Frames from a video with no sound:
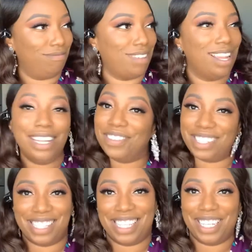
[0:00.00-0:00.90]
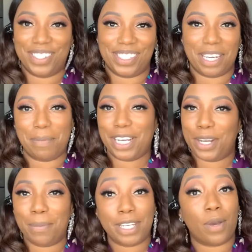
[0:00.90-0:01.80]
I love concealers. Anybody
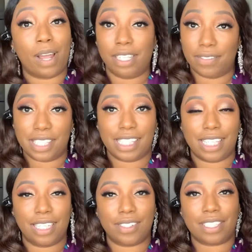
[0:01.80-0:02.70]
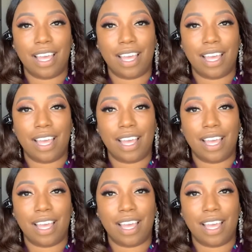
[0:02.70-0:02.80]
know me know I love concealers.